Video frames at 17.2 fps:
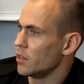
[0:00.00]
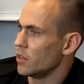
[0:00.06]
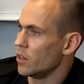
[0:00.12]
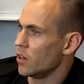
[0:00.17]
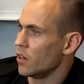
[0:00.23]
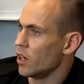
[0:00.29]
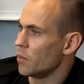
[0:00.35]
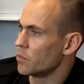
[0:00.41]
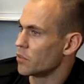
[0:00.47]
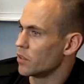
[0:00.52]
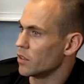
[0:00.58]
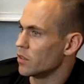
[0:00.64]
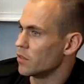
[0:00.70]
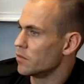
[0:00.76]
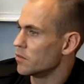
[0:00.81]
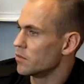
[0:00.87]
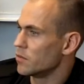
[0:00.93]
you know, up
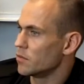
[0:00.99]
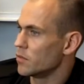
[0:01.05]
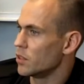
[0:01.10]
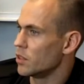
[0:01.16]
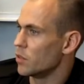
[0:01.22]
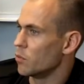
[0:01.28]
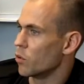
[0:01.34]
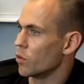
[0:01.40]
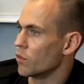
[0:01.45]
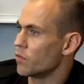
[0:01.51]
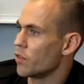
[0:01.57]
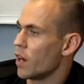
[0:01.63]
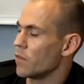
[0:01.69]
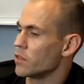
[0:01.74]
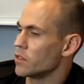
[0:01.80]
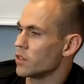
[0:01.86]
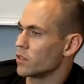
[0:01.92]
to, you know, more than
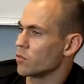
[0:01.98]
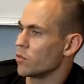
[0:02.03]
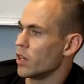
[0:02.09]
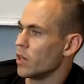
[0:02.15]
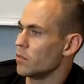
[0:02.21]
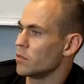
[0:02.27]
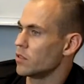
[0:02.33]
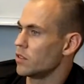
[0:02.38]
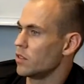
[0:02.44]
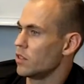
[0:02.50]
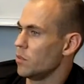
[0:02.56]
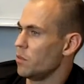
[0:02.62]
5 or 6 reps.